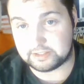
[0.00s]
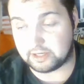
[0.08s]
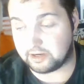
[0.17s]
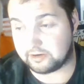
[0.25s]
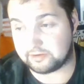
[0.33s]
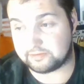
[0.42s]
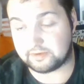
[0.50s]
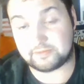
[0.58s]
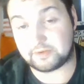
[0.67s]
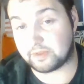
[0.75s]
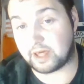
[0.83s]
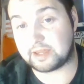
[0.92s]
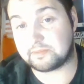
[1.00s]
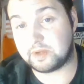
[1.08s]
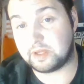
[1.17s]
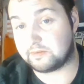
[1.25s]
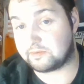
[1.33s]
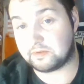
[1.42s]
You know, if you like
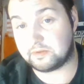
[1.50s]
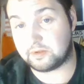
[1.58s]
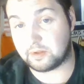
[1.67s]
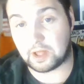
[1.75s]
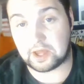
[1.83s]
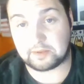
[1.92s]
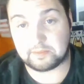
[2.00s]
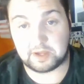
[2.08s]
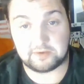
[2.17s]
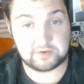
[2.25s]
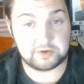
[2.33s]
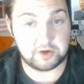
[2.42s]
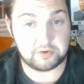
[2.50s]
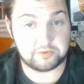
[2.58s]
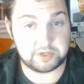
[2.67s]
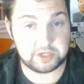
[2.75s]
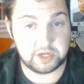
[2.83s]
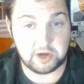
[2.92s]
me, if you like me. If you
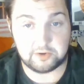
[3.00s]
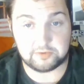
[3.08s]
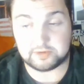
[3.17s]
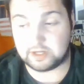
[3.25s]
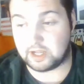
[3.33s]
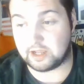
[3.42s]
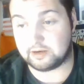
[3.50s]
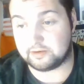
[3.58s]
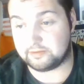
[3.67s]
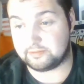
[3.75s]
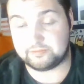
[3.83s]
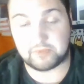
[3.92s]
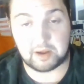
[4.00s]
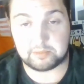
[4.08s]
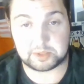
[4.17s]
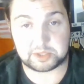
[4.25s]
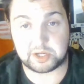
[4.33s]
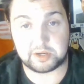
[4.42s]
don't, you don't. And
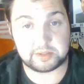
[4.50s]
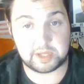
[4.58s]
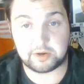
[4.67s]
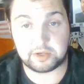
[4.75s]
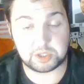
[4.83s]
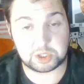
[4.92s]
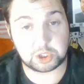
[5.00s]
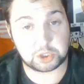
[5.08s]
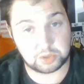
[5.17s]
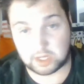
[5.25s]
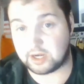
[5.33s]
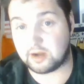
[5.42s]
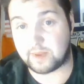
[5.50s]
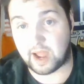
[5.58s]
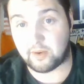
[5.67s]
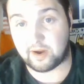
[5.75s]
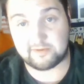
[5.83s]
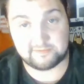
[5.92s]
I'm just going to tell you straight up
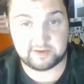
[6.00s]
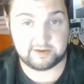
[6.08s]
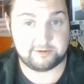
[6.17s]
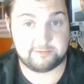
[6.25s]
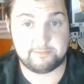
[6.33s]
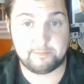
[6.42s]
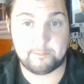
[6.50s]
how I feel.